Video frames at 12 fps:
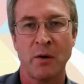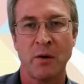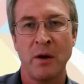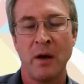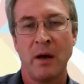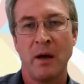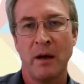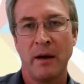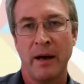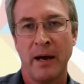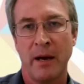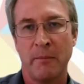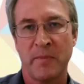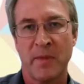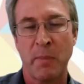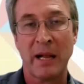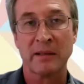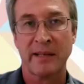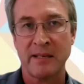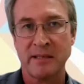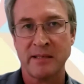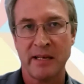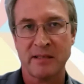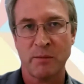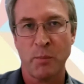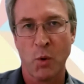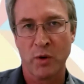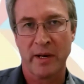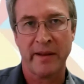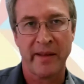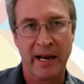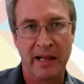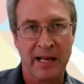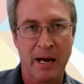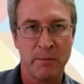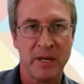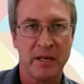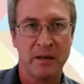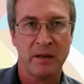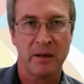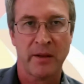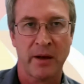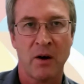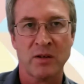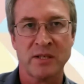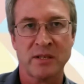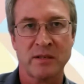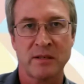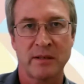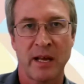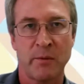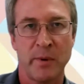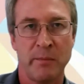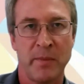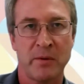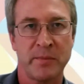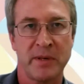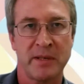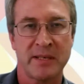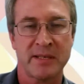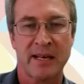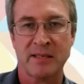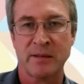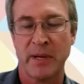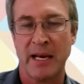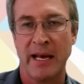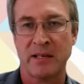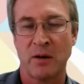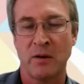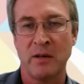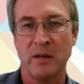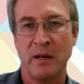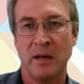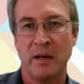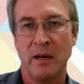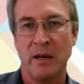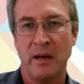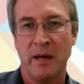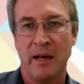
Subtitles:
So the bulk density is important, and that'll come in on the costs that we may discuss a bit later on.